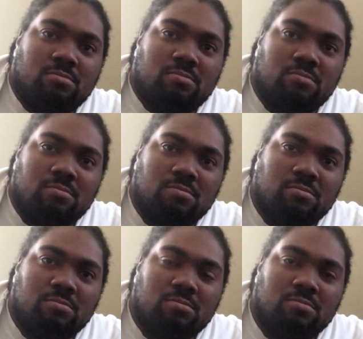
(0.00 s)

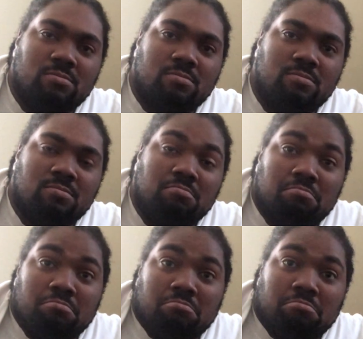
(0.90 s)

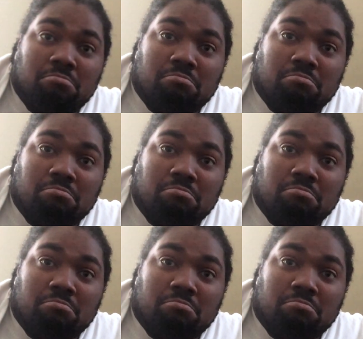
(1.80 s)
This person isn't speaking.